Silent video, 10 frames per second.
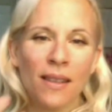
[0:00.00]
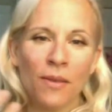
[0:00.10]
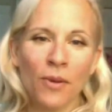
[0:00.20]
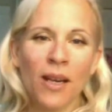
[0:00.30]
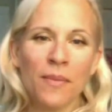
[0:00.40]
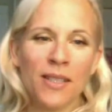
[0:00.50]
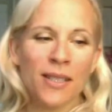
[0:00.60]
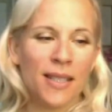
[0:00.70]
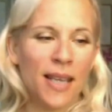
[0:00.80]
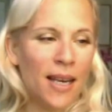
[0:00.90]
what I'm
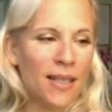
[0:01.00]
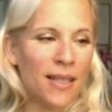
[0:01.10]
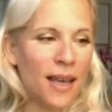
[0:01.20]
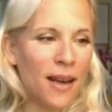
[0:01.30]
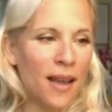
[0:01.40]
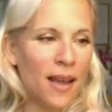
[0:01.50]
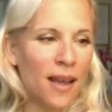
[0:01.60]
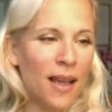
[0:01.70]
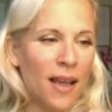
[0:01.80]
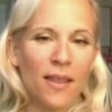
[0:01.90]
just saying is that
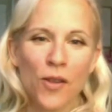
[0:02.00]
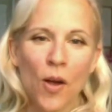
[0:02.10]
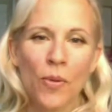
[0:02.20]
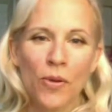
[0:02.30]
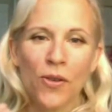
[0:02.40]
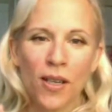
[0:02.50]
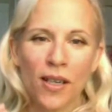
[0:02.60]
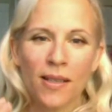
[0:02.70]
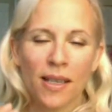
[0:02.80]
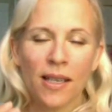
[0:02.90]
there's
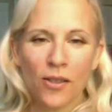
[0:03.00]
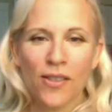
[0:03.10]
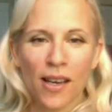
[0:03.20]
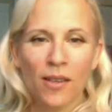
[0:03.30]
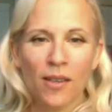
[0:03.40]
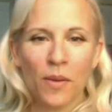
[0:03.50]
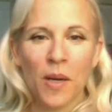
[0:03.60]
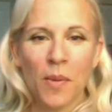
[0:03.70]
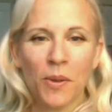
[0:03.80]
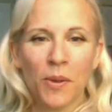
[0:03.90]
opportunities to intersect with
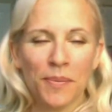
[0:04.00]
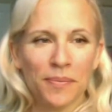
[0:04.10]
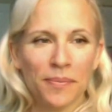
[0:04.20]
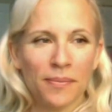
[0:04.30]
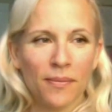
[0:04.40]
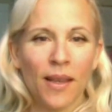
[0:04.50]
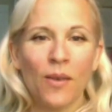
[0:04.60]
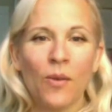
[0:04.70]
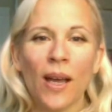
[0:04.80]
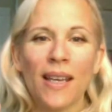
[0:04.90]
people
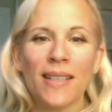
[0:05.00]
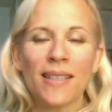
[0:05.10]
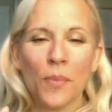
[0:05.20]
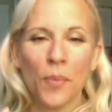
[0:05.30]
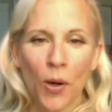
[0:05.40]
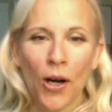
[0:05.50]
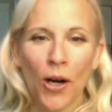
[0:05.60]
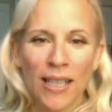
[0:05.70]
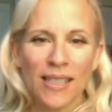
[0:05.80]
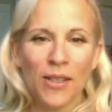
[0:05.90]
in ways that
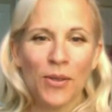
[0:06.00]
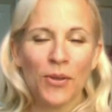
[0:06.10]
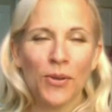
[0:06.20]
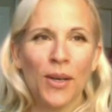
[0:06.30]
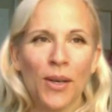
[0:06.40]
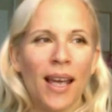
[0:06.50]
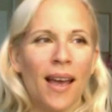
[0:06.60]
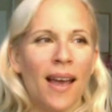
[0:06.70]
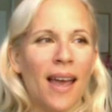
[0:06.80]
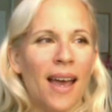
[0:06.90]
bond you,
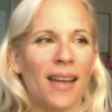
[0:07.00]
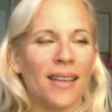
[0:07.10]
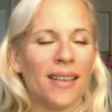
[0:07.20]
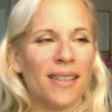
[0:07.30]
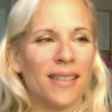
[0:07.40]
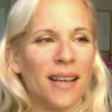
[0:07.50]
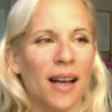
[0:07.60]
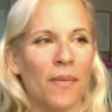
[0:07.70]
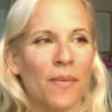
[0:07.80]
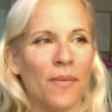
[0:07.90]
and
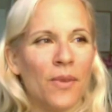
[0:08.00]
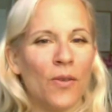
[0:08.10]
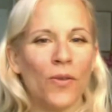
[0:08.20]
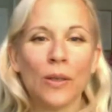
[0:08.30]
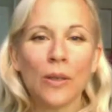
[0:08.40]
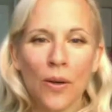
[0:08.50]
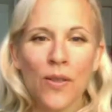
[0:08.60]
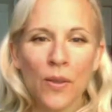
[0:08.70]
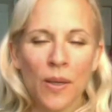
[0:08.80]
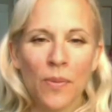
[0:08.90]
you feel
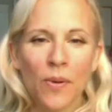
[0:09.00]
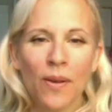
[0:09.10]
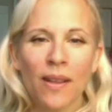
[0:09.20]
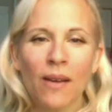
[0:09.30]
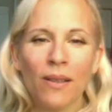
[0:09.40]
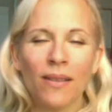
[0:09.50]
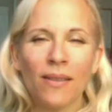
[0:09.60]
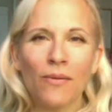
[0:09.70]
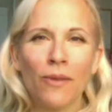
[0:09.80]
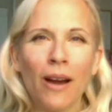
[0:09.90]
close to people that
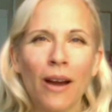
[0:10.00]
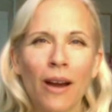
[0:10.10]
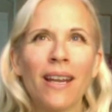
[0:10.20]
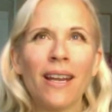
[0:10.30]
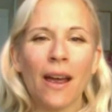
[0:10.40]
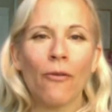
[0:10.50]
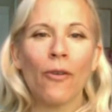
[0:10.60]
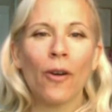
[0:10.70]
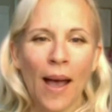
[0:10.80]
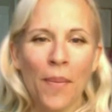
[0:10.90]
will rarely
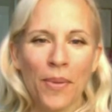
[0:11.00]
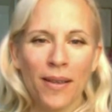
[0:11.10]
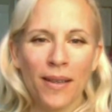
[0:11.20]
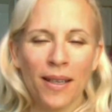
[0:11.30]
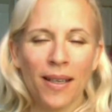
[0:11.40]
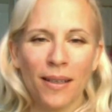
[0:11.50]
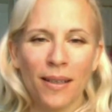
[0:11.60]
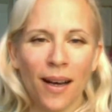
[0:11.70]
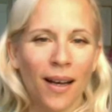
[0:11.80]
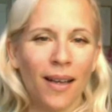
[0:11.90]
ever happen in
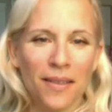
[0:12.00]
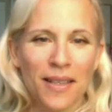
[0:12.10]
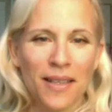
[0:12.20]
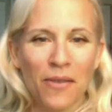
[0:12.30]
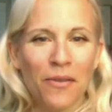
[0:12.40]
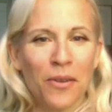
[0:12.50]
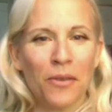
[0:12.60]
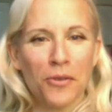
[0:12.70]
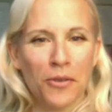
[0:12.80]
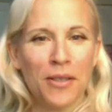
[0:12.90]
aisle 7 of the
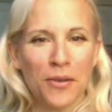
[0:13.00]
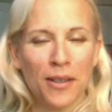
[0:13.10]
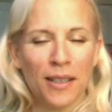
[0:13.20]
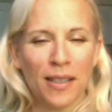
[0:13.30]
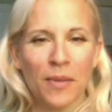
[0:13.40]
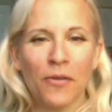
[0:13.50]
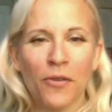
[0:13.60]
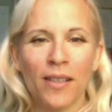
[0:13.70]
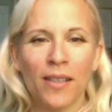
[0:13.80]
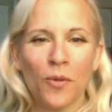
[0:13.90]
grocery store, as my
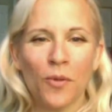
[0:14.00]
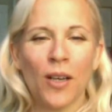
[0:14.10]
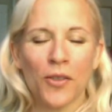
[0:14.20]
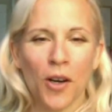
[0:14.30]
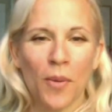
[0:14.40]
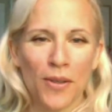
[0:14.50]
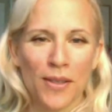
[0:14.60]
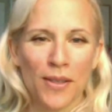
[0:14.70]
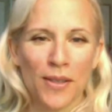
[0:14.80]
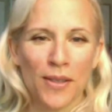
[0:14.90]
friend Miranda Sharp
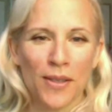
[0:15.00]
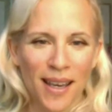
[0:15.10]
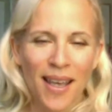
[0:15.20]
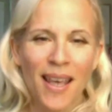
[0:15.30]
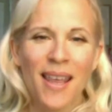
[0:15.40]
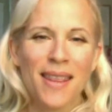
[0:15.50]
used to say.